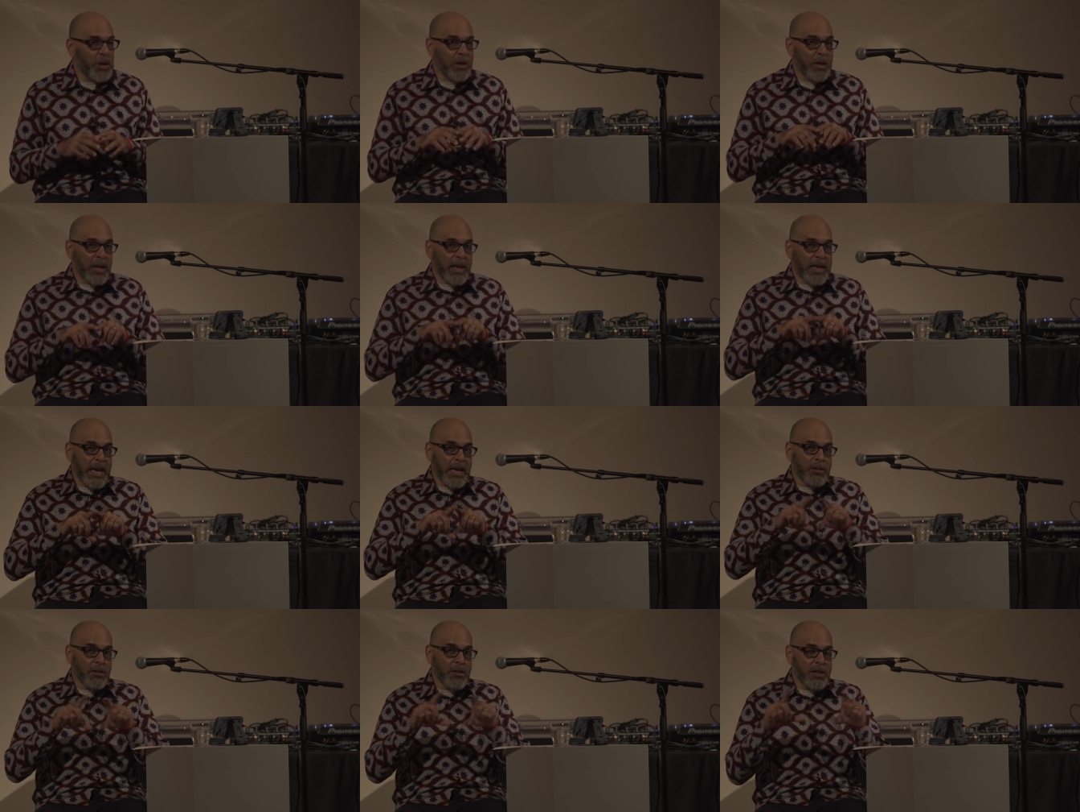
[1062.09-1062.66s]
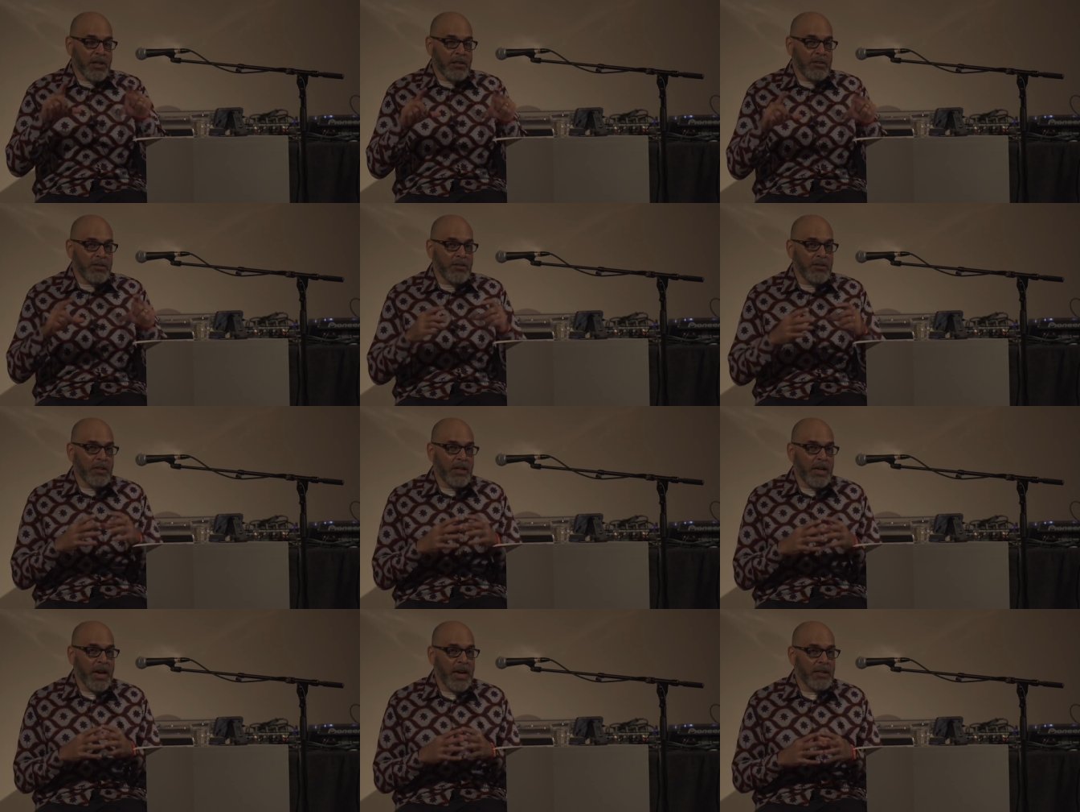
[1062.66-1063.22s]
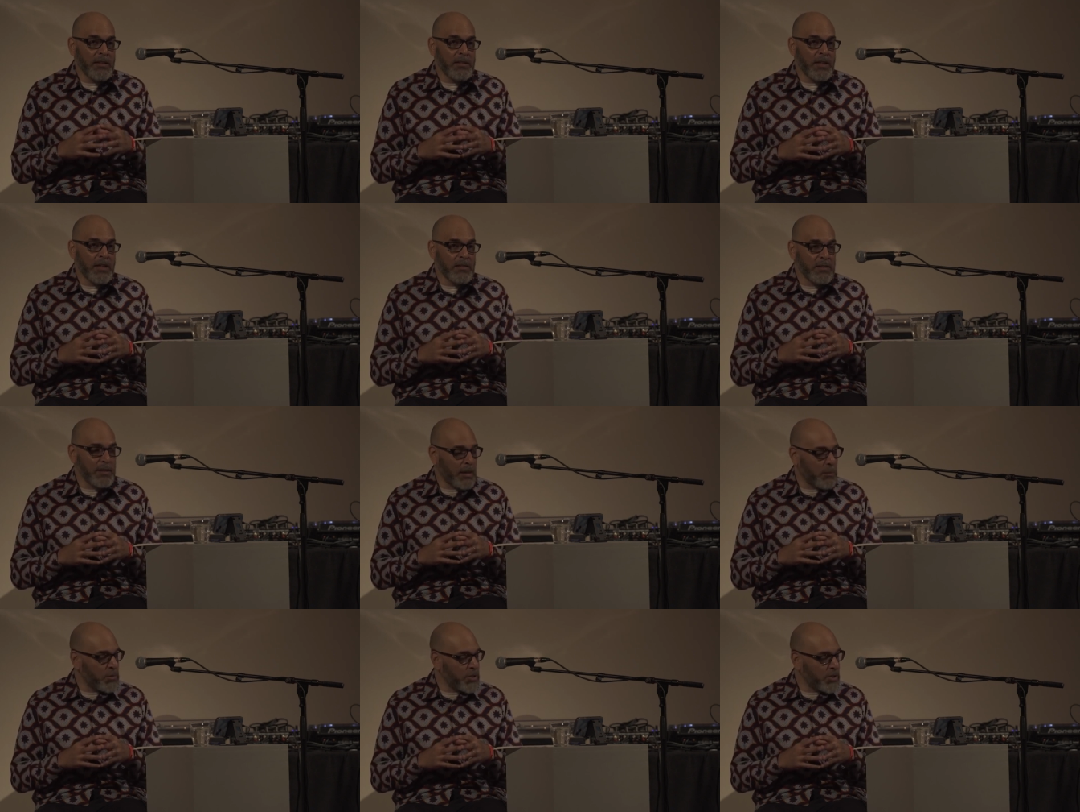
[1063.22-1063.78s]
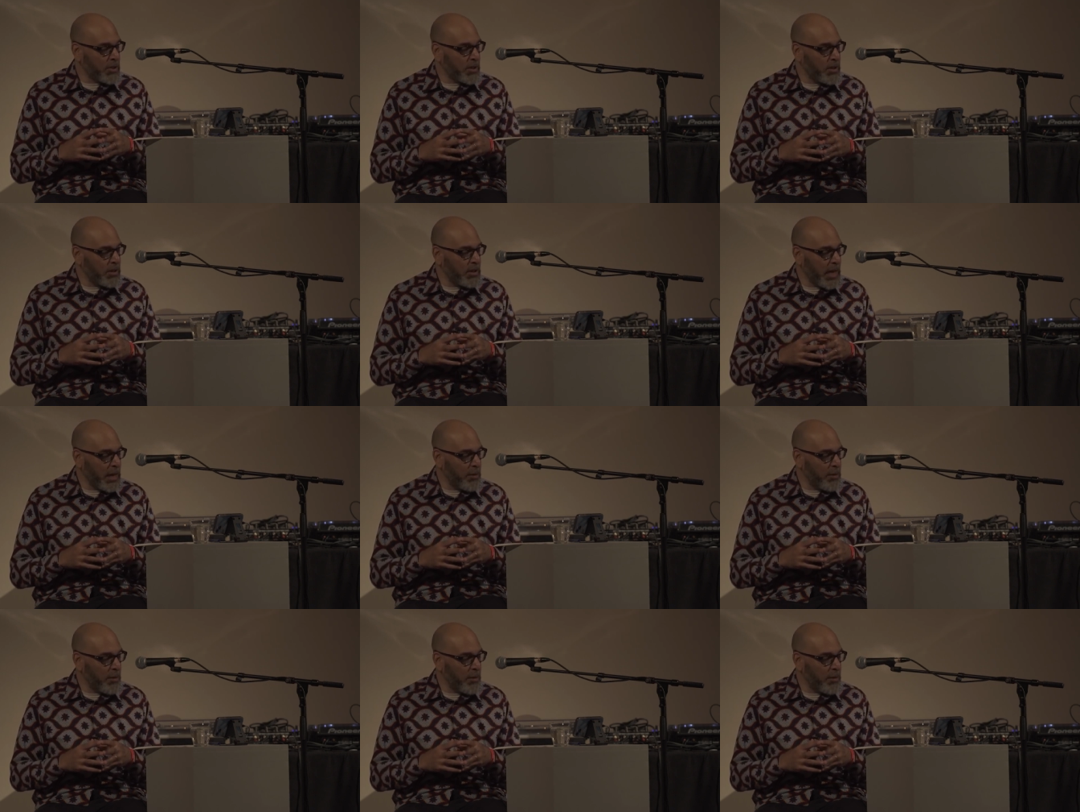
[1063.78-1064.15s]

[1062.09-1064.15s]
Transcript: we, again, look into the context, and I'm just going to